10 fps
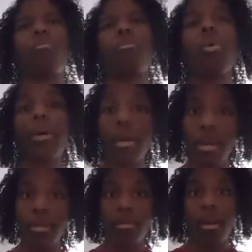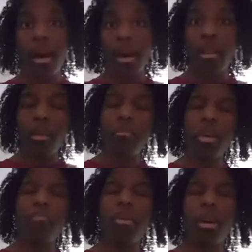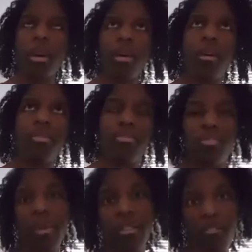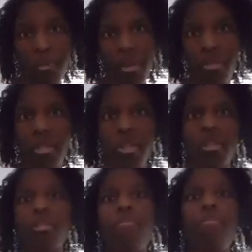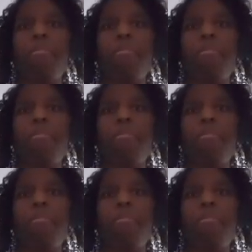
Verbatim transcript: going inside and me being an introspective person.